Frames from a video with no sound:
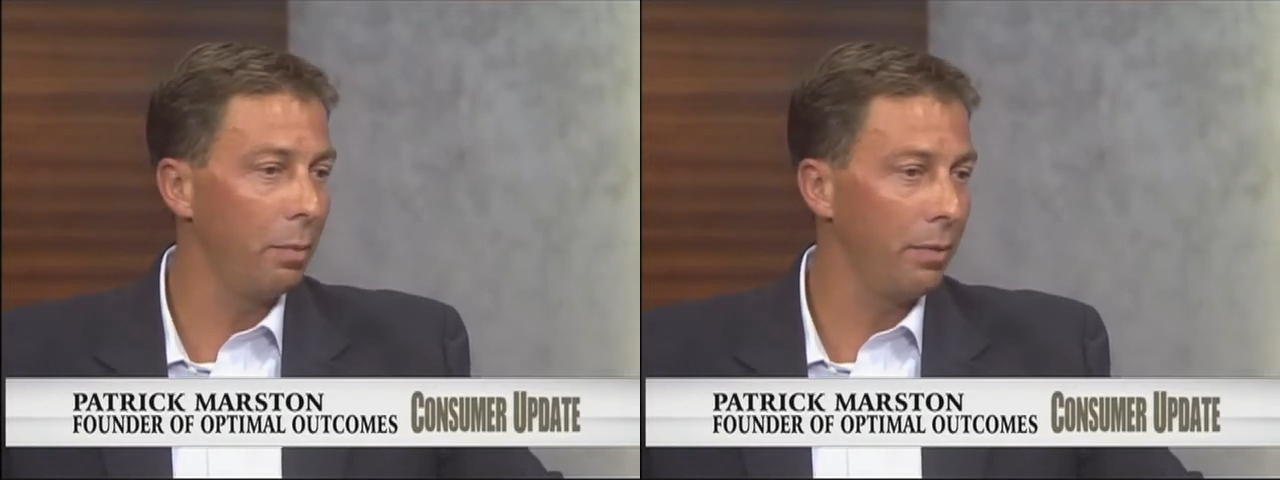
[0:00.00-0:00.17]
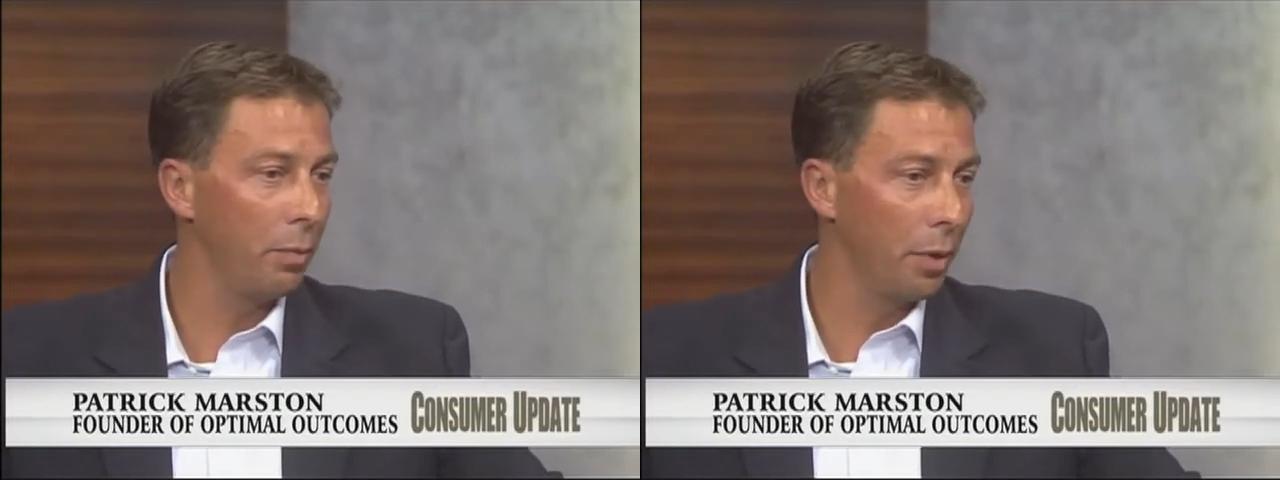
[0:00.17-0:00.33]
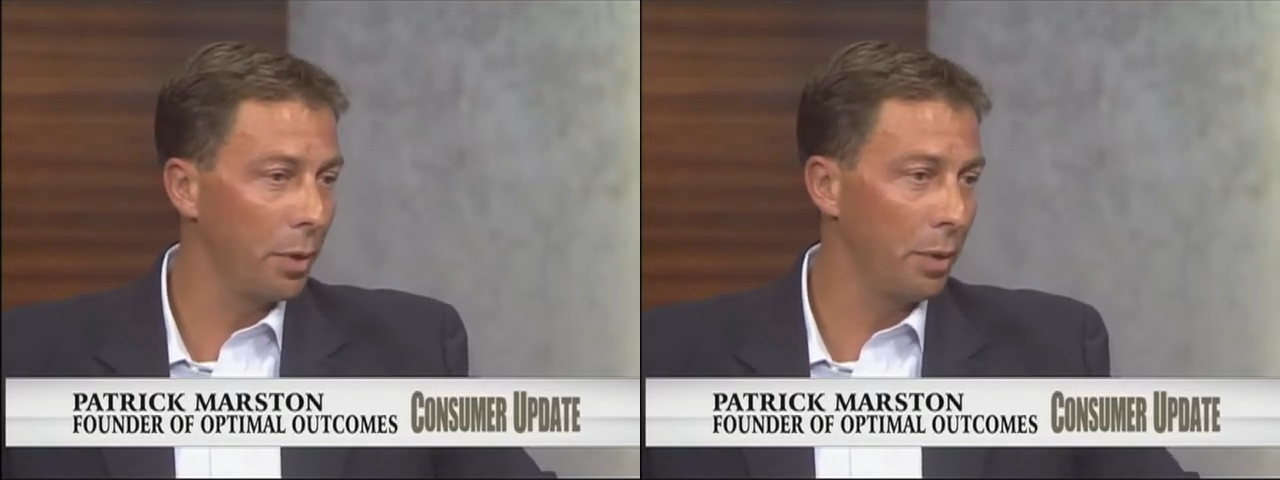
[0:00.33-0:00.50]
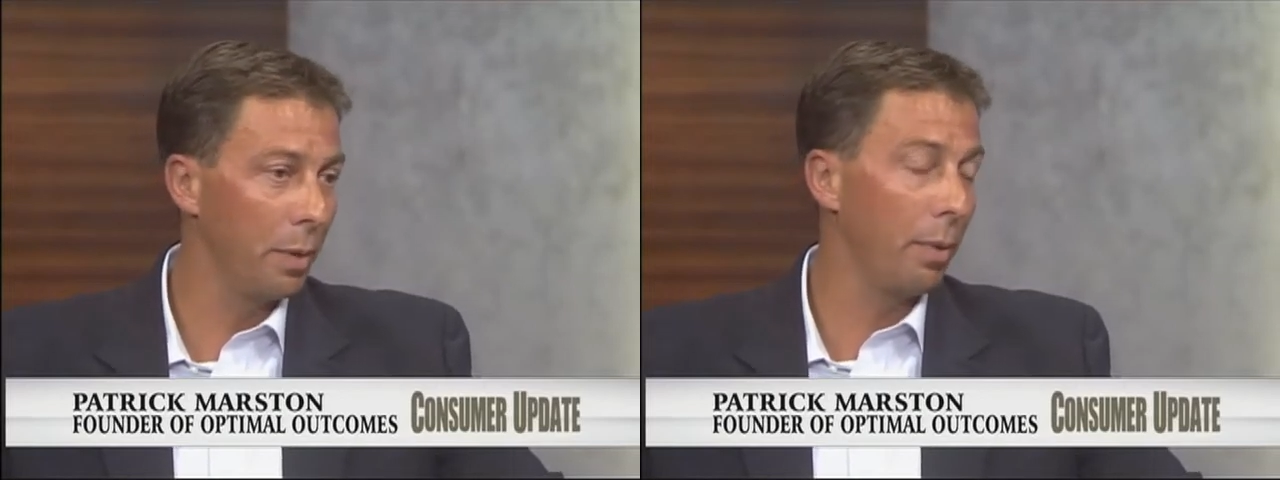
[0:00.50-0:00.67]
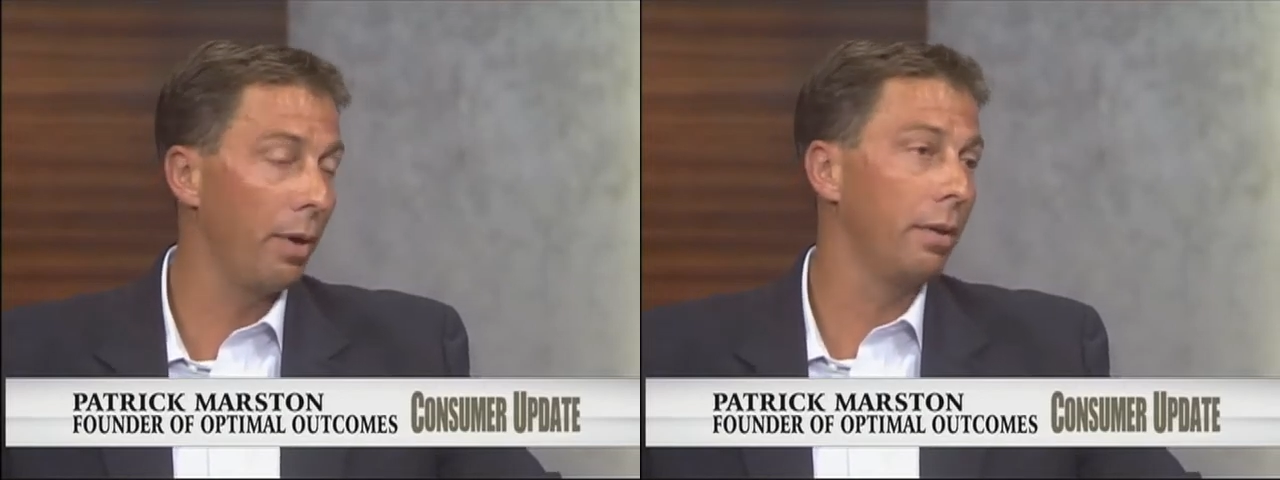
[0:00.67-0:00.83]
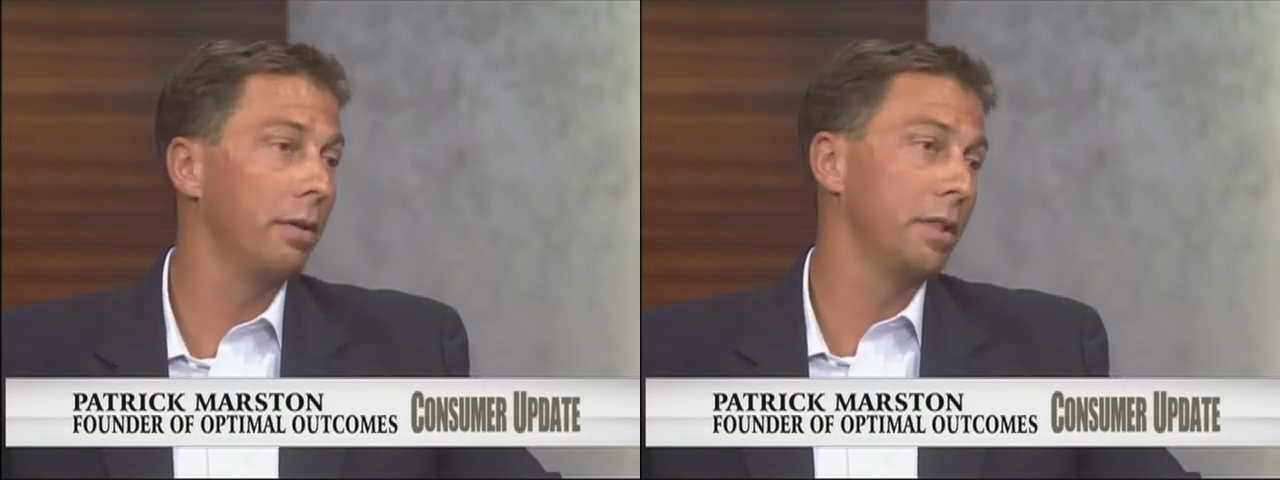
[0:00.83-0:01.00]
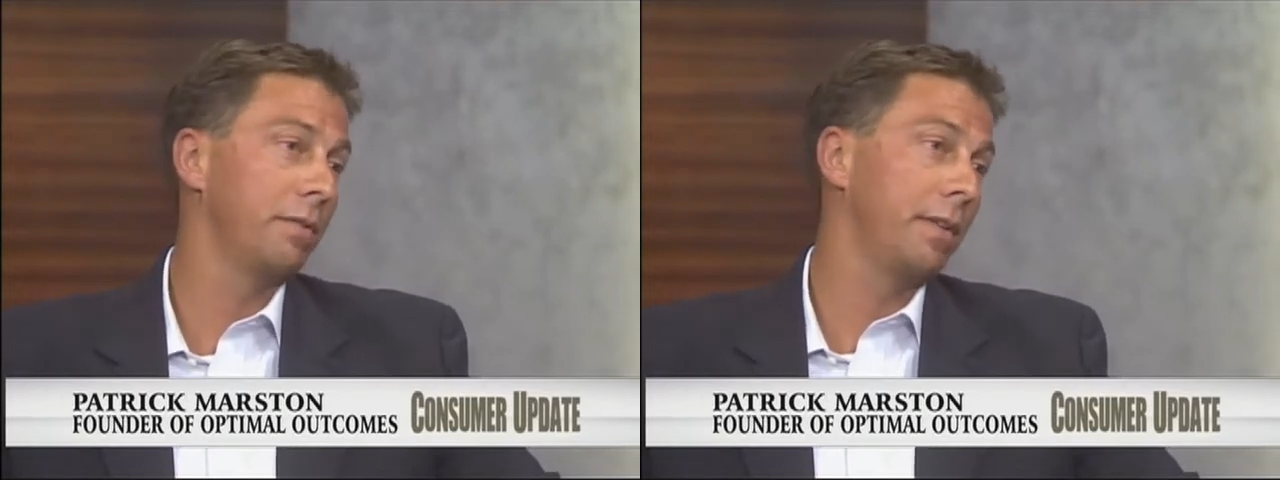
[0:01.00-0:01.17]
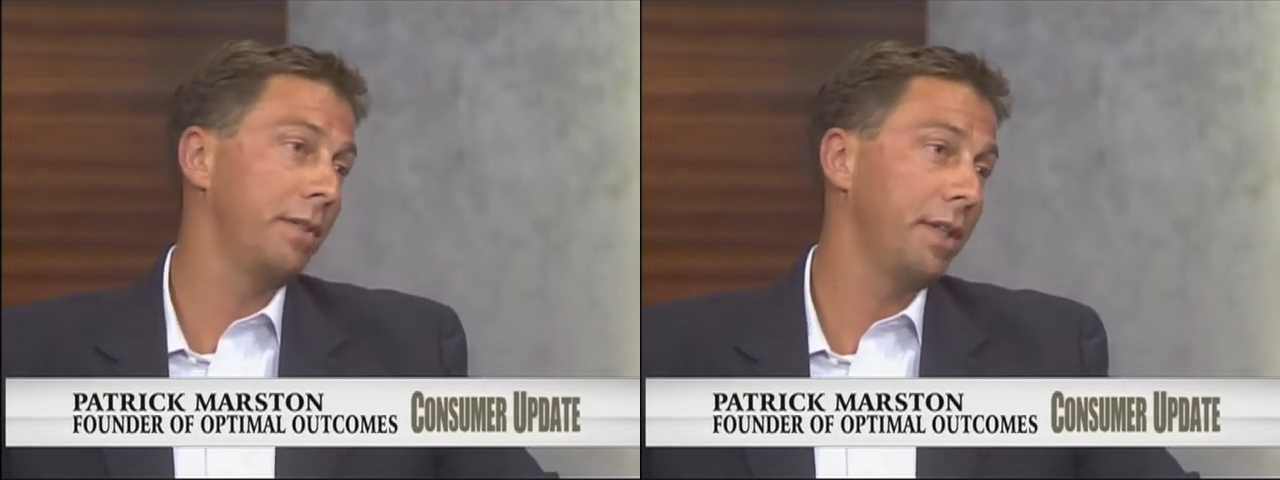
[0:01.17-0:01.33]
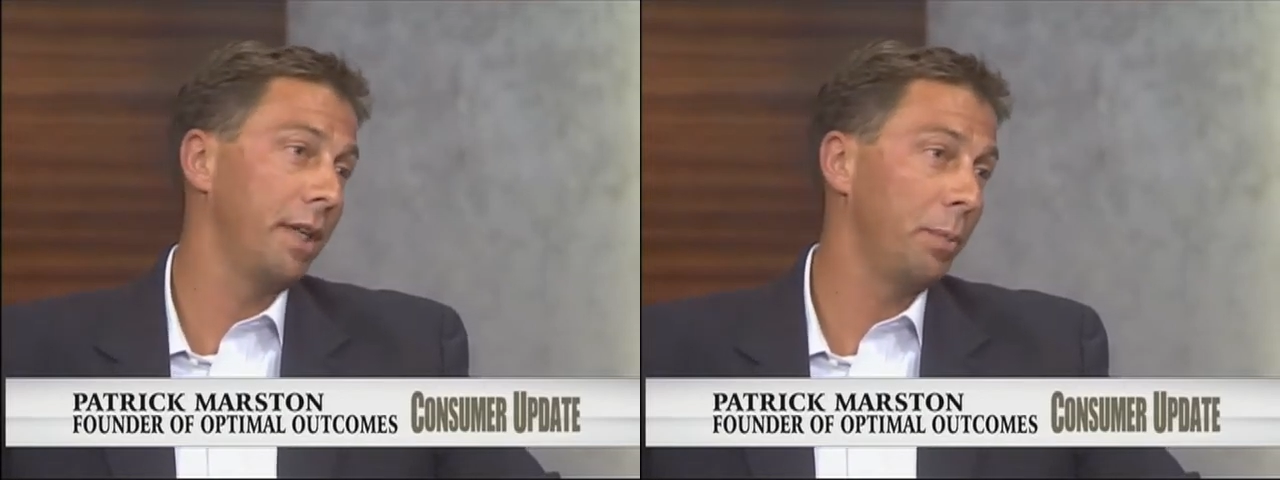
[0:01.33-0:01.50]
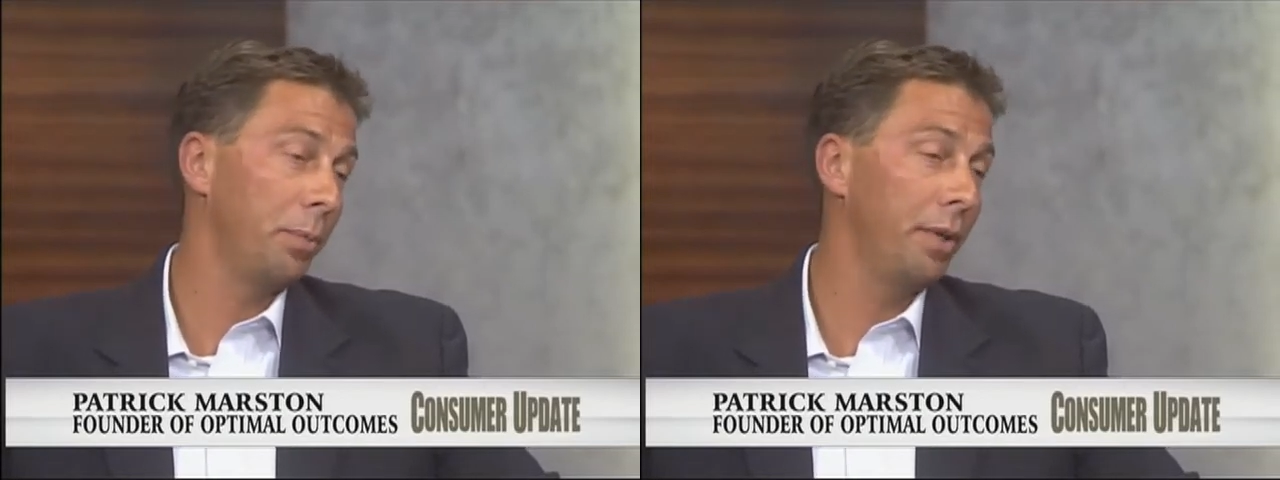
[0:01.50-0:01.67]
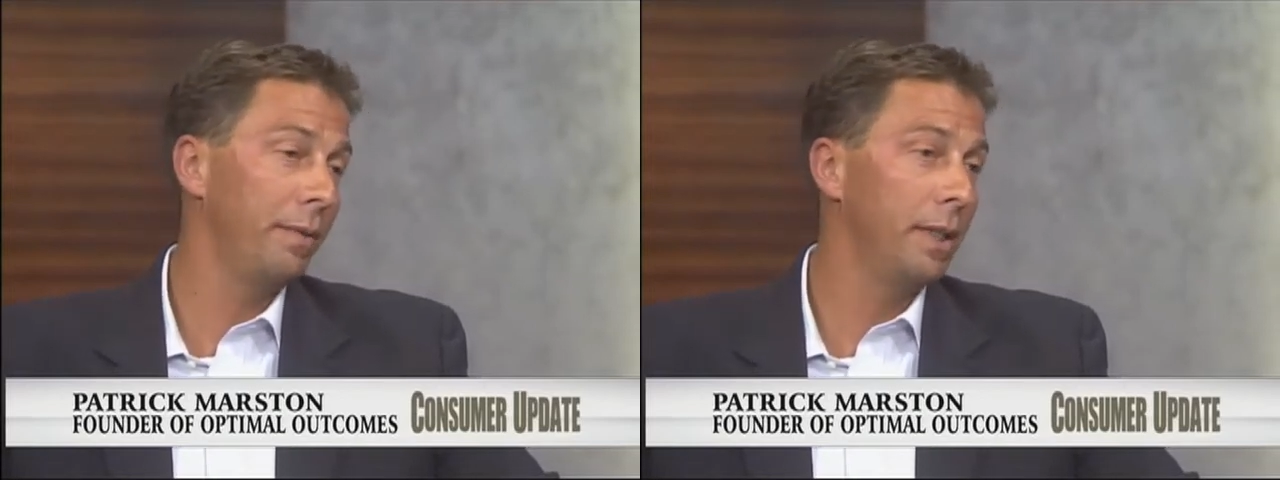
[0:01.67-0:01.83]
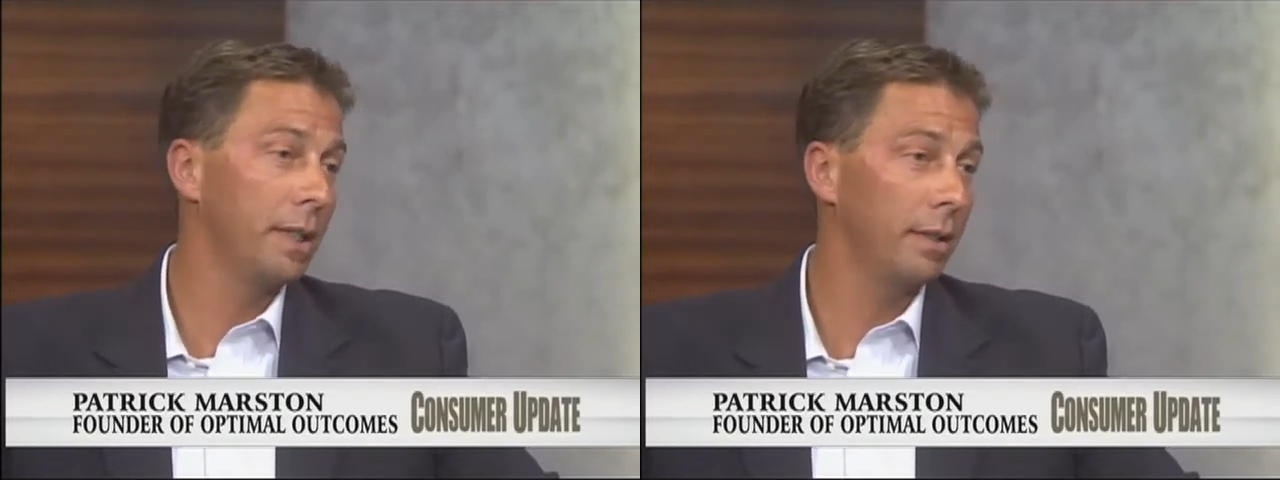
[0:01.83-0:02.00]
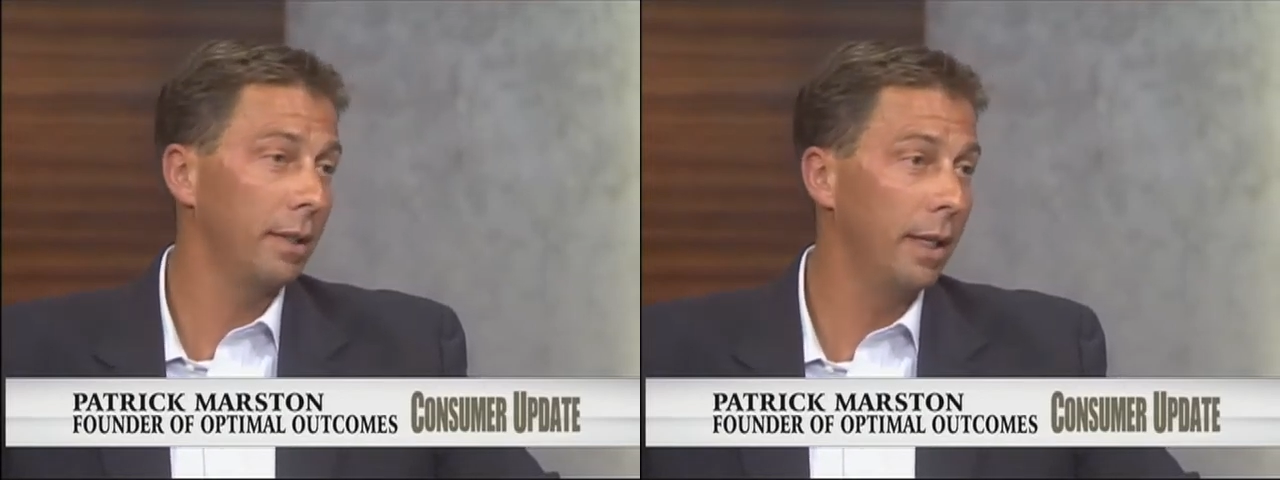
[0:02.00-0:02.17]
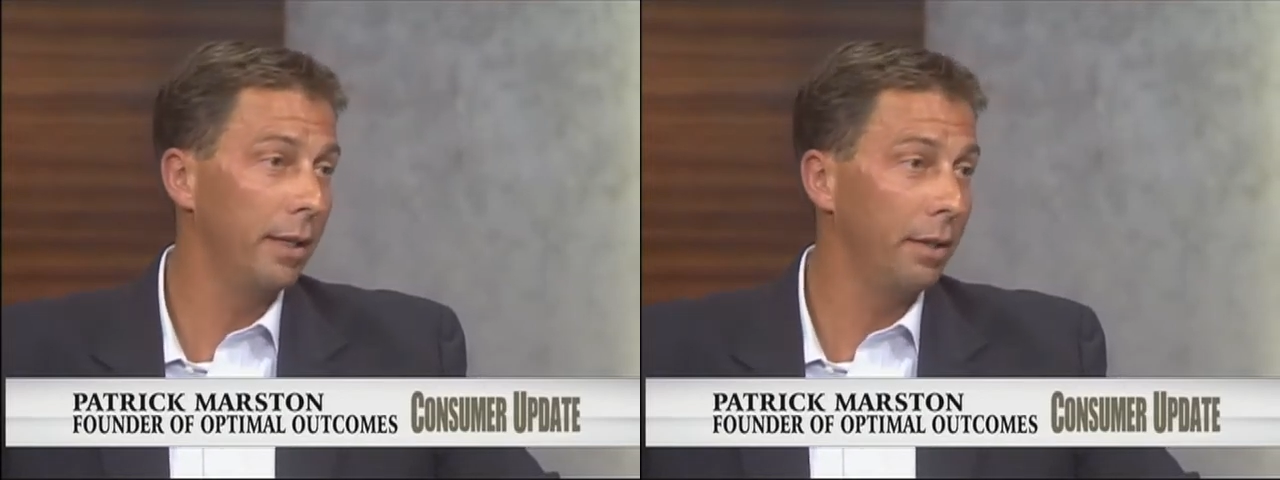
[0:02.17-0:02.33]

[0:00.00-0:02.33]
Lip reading: We've worked with the partners of FCS previously,